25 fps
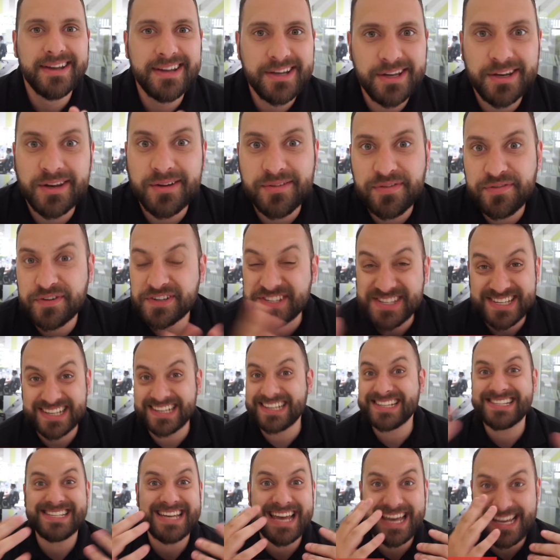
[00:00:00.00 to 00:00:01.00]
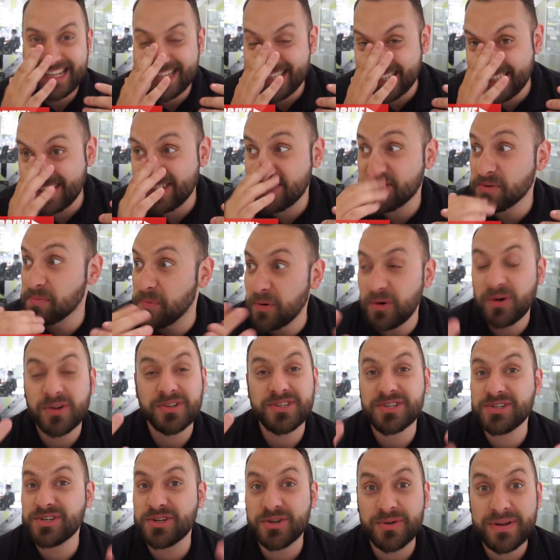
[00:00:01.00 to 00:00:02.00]
you know, facilitate and
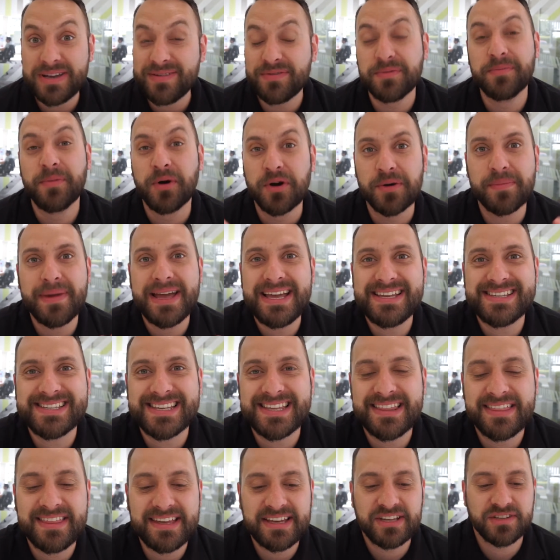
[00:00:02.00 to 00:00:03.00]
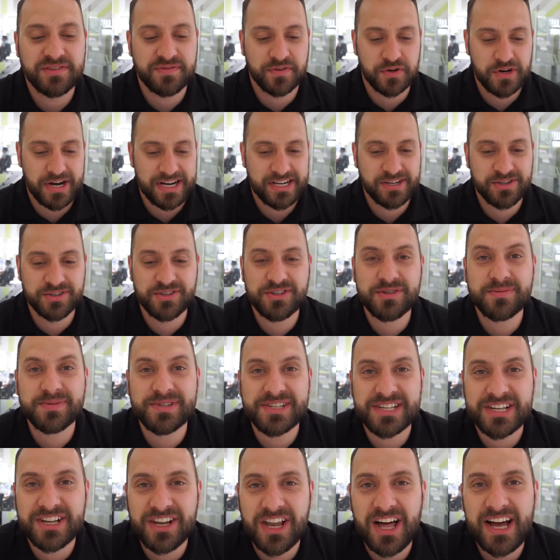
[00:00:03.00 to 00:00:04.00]
support and do even more amazing things for our
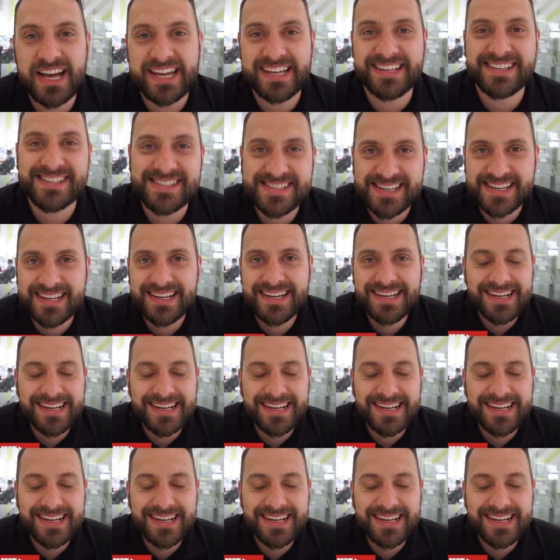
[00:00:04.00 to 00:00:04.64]
customers and clients.